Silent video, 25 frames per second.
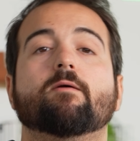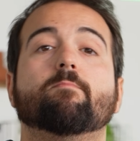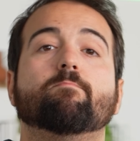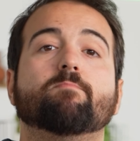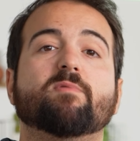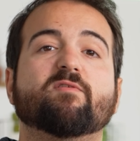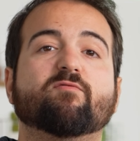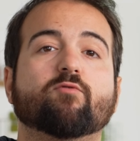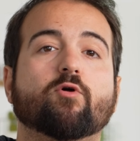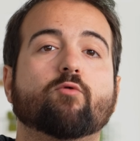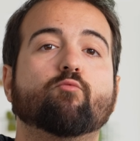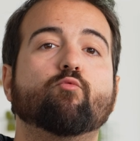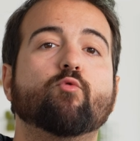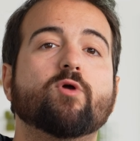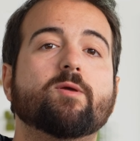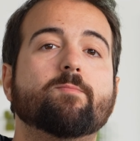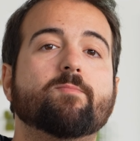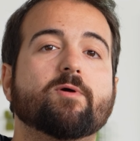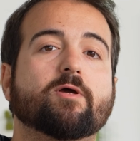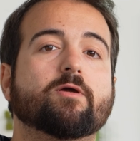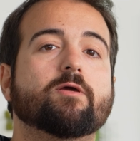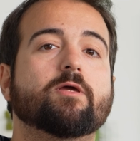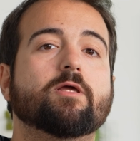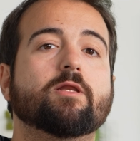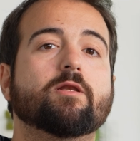Before we
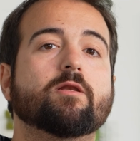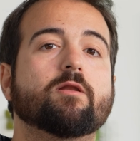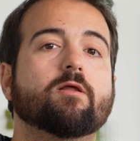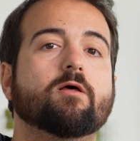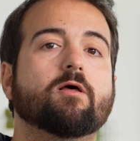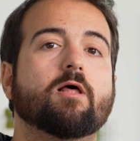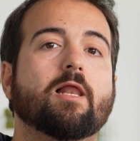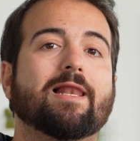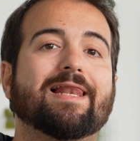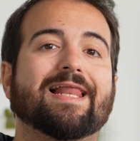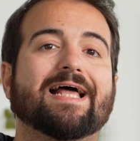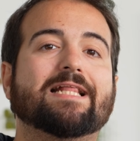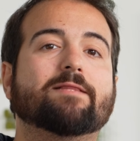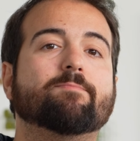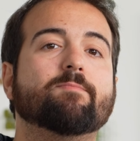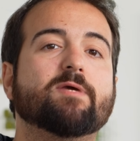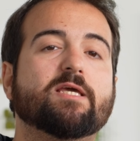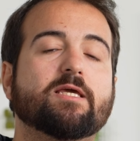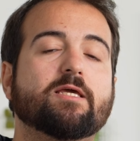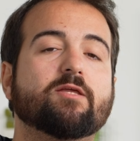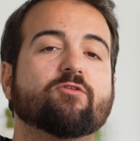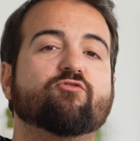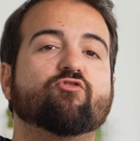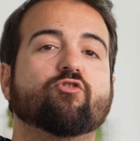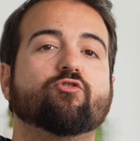begin, let me
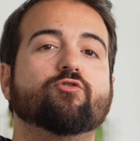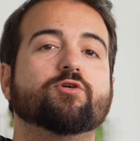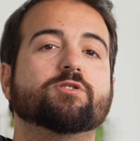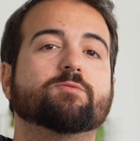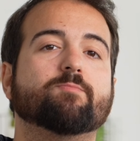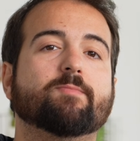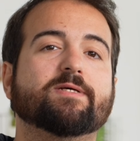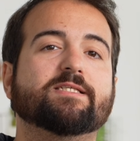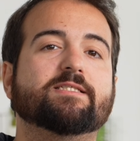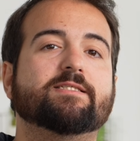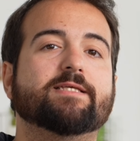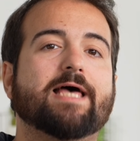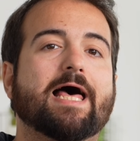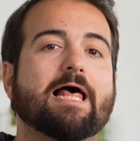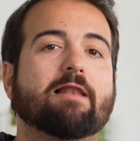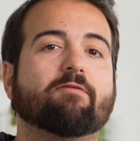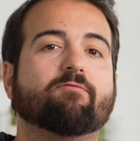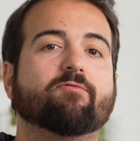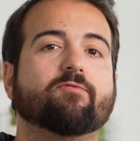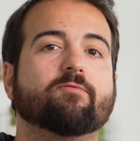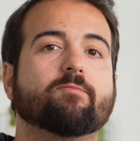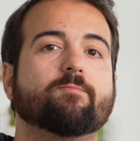introduce myself.